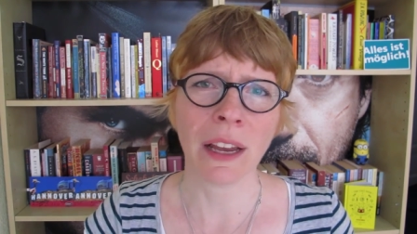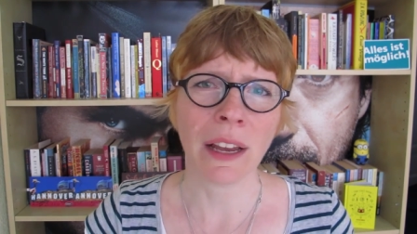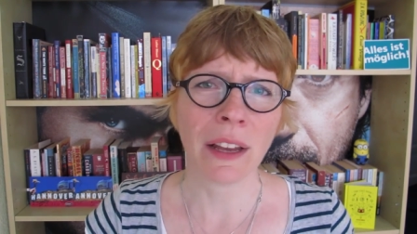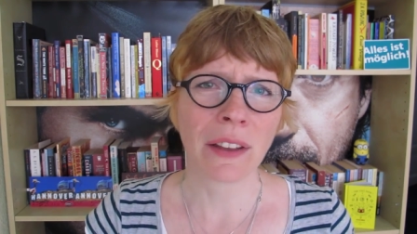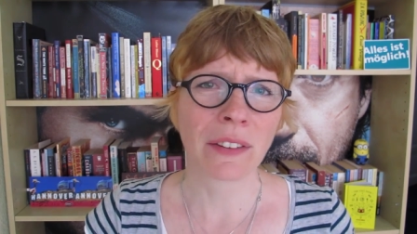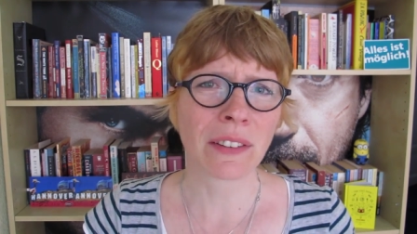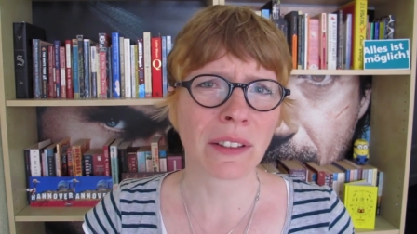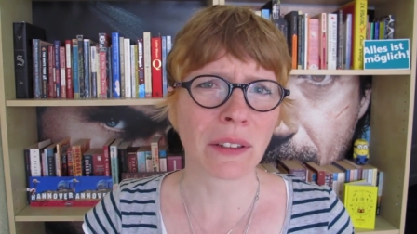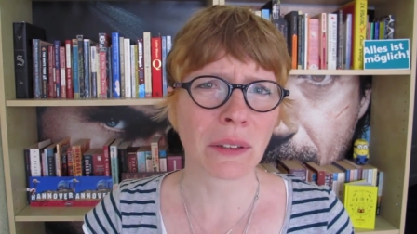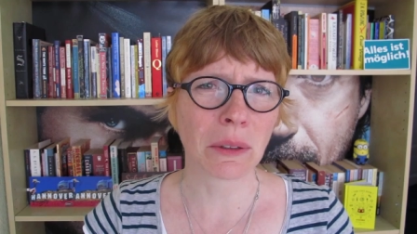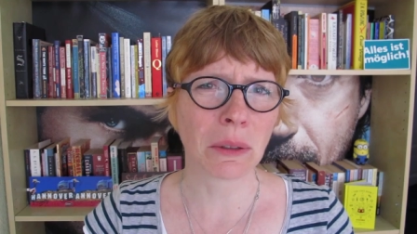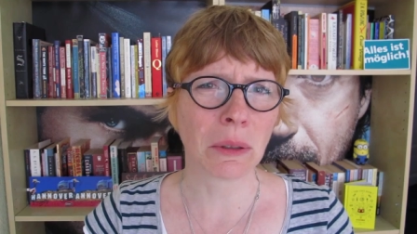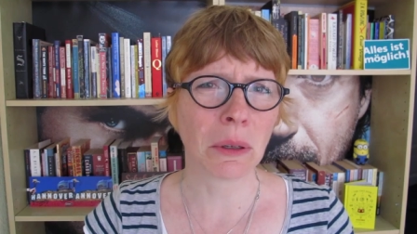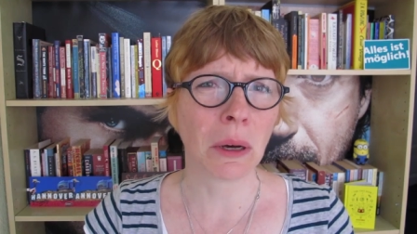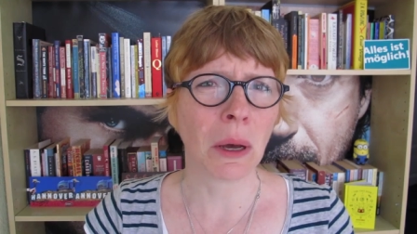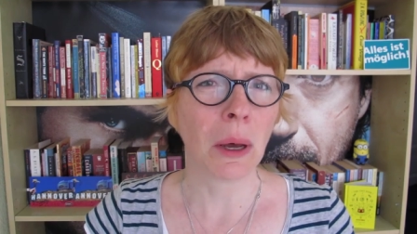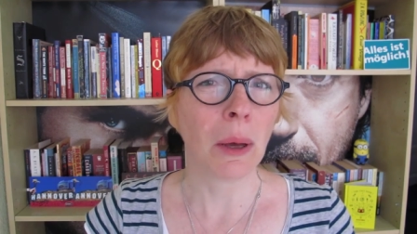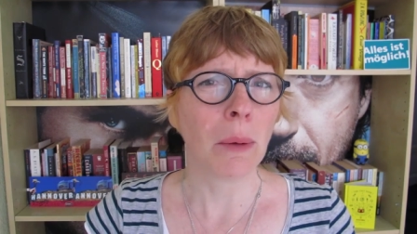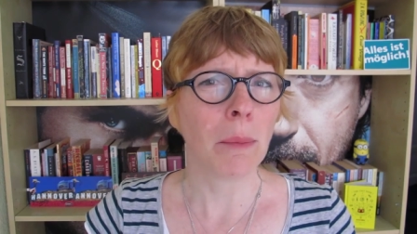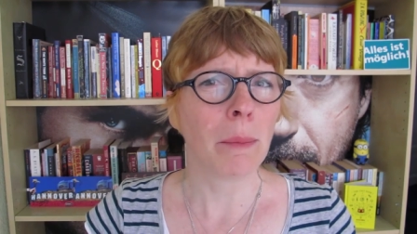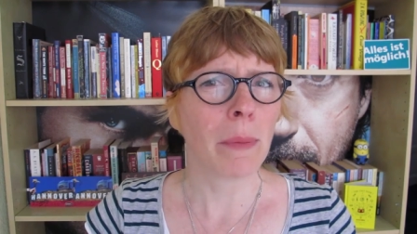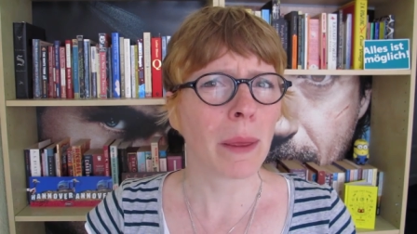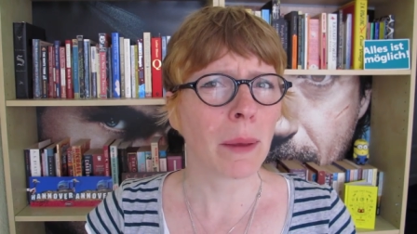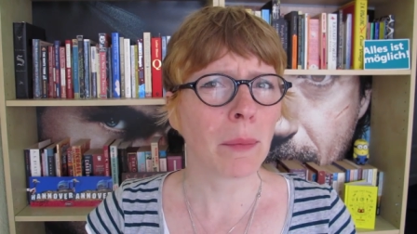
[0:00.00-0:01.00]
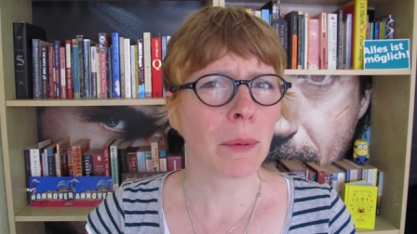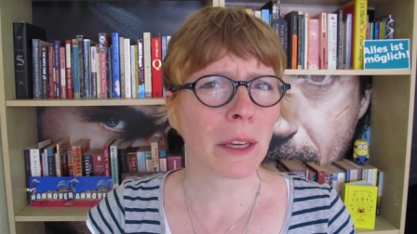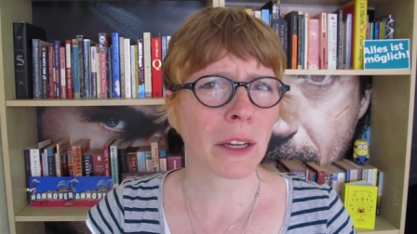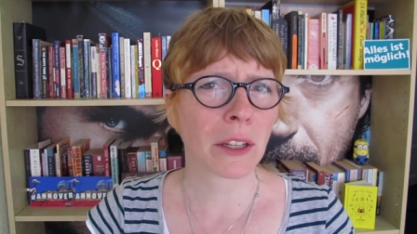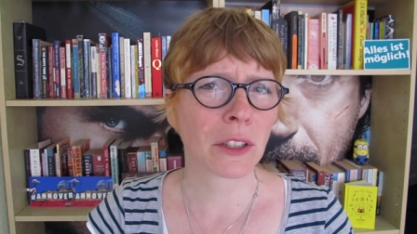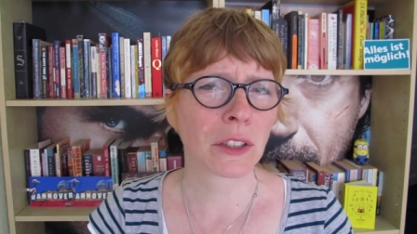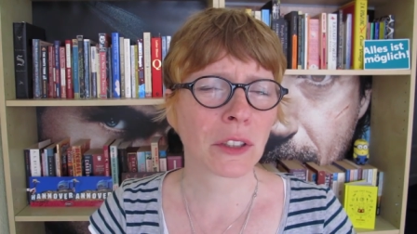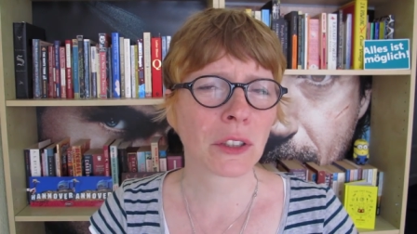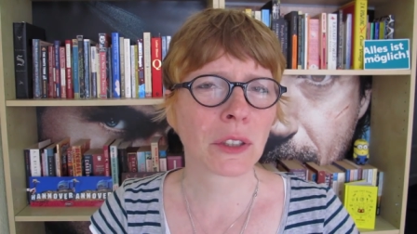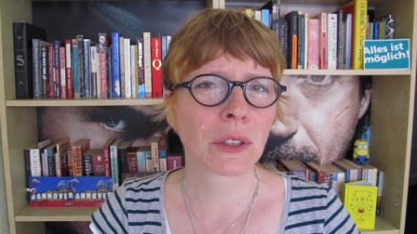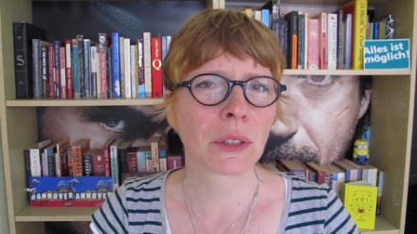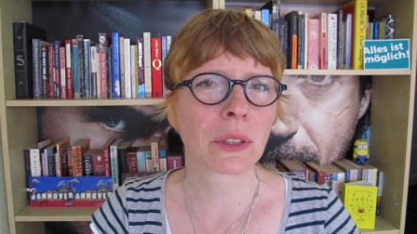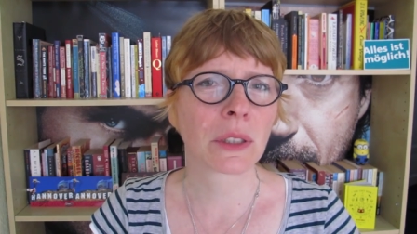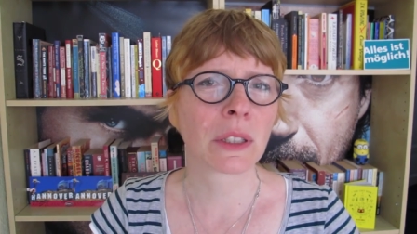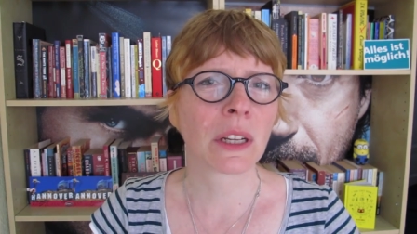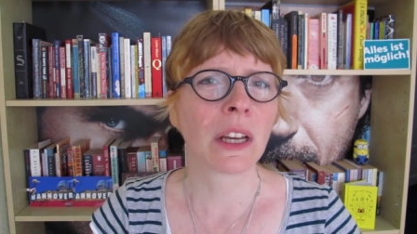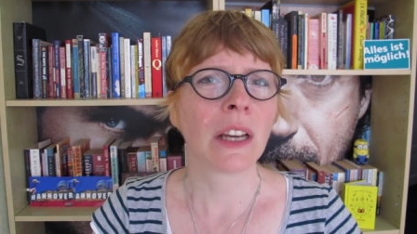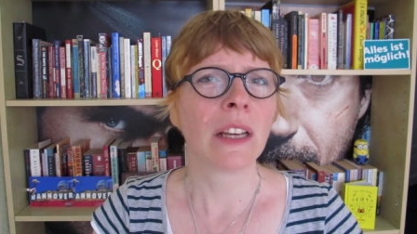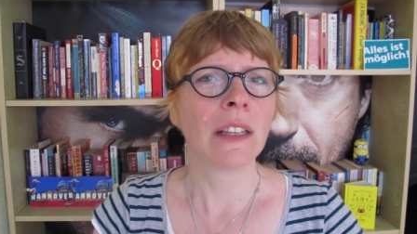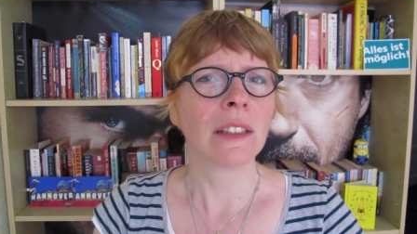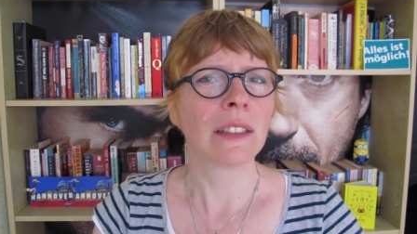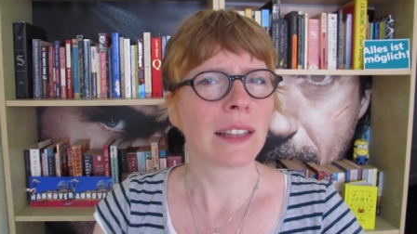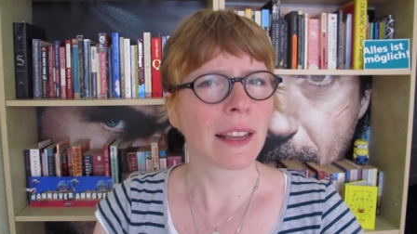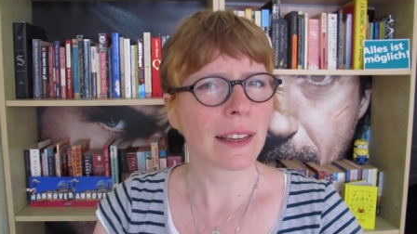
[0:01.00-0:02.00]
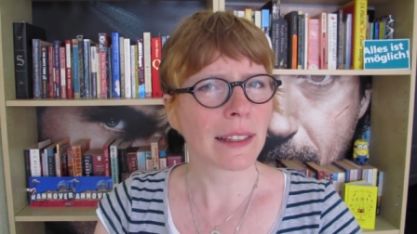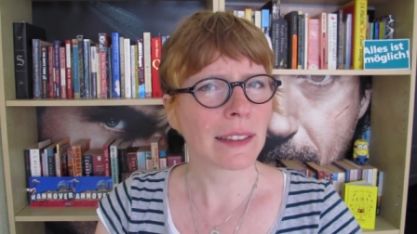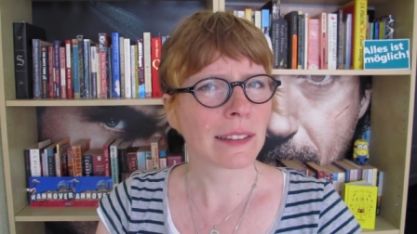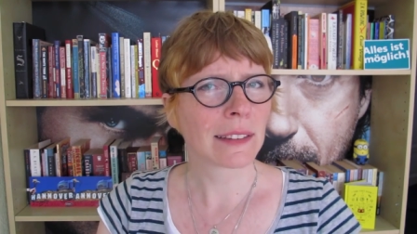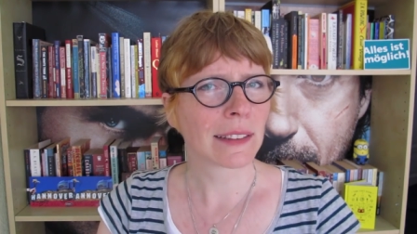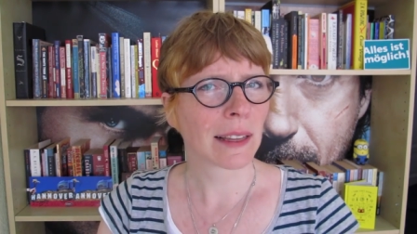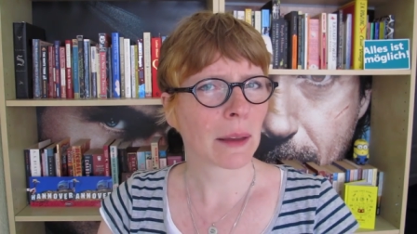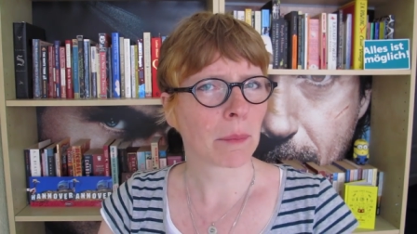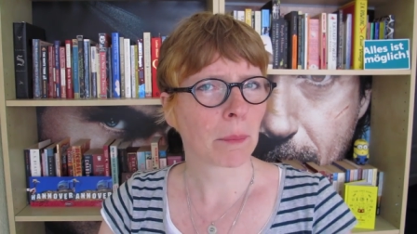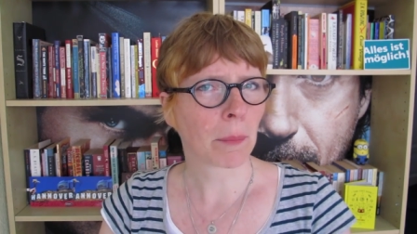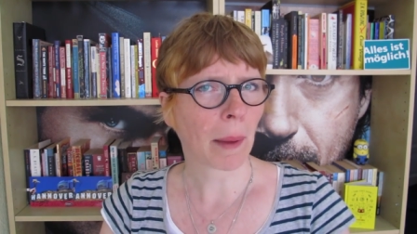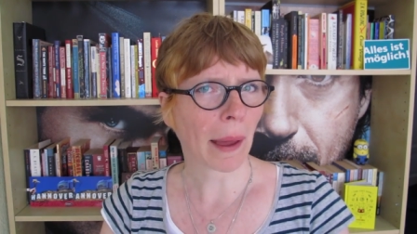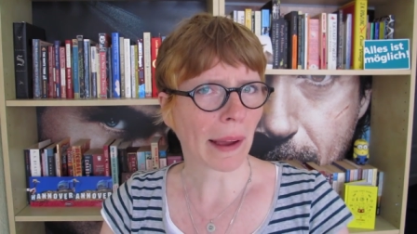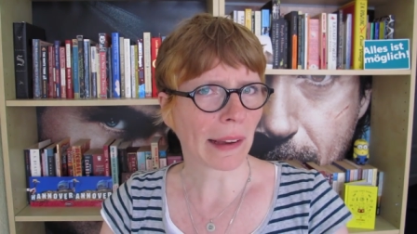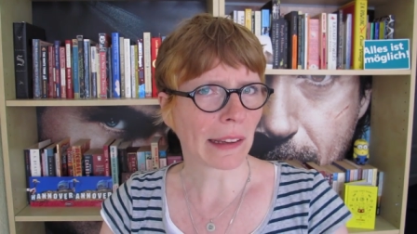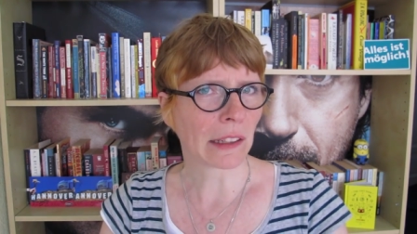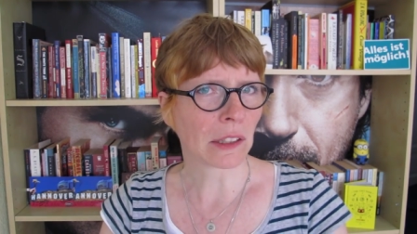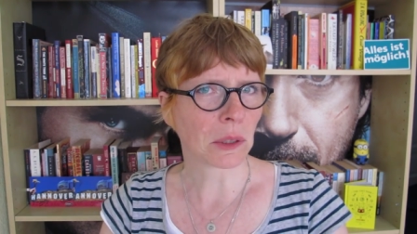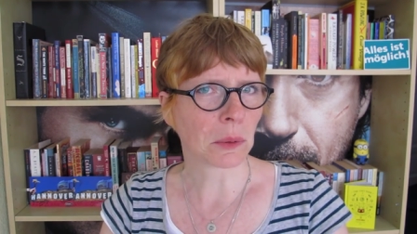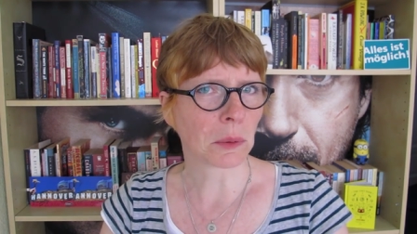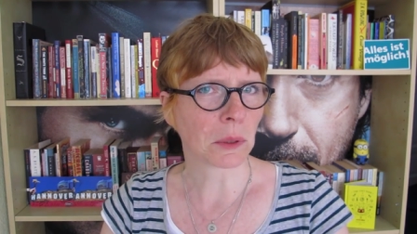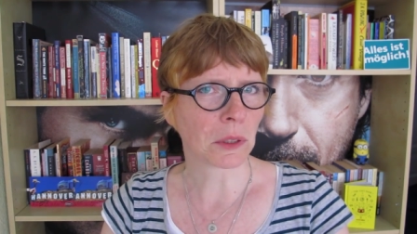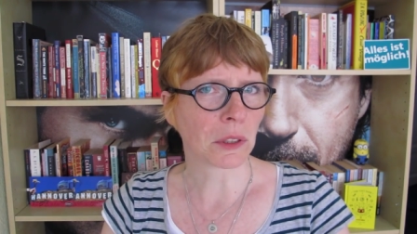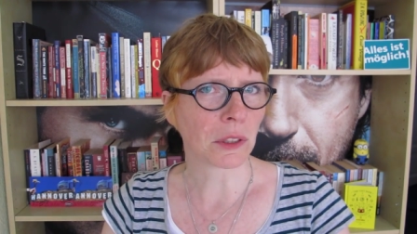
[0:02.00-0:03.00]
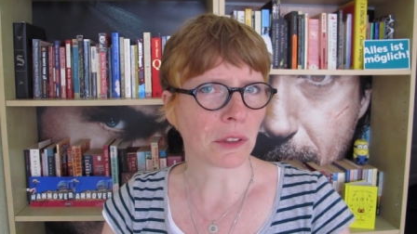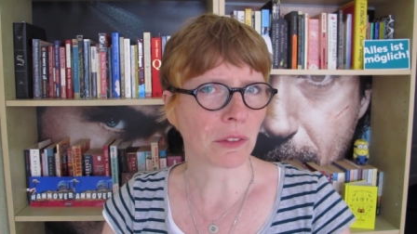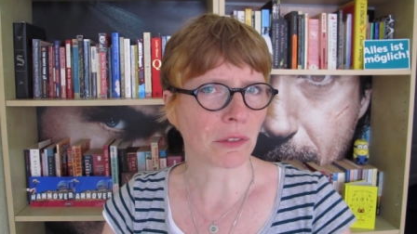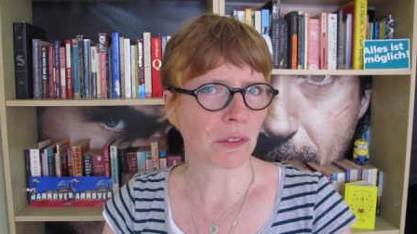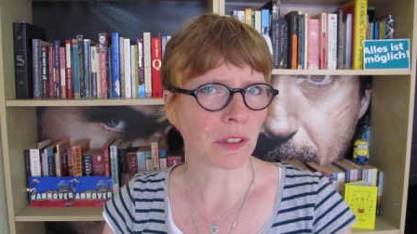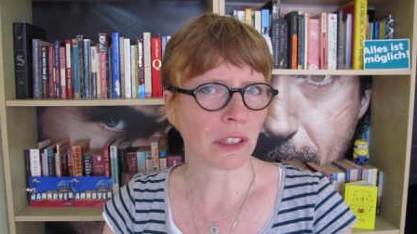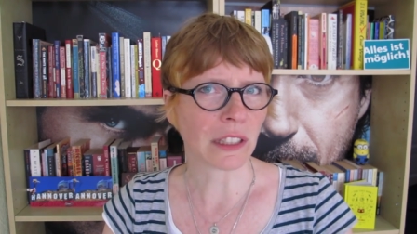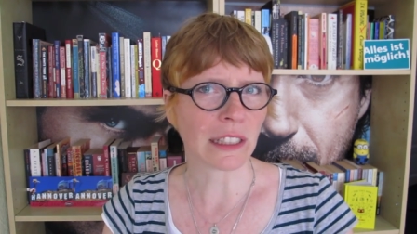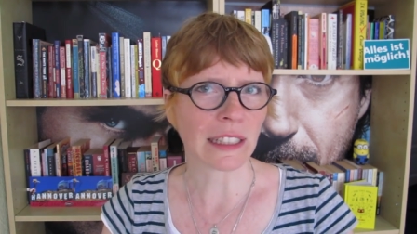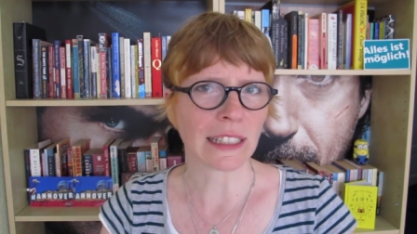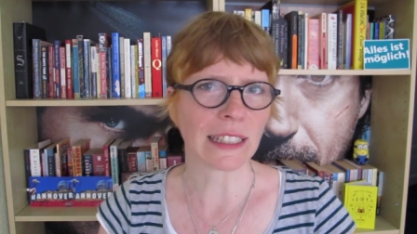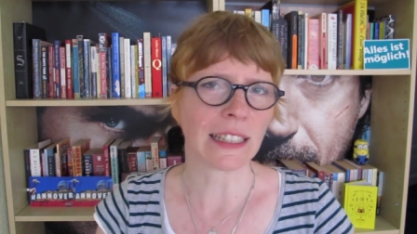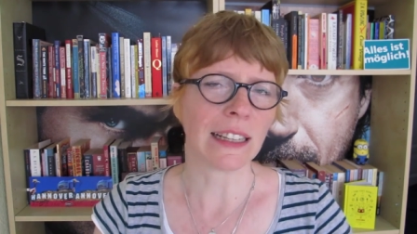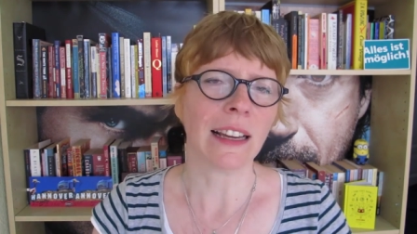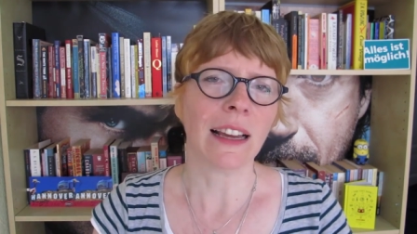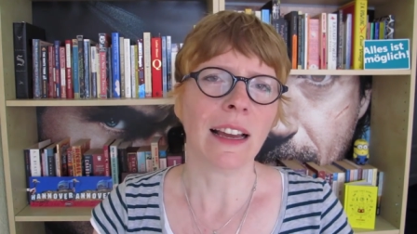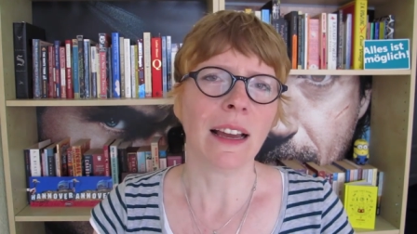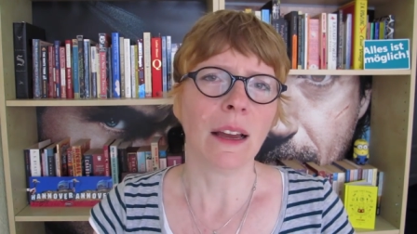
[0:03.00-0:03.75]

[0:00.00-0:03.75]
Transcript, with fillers: so maybe I should take a step back and do it differently.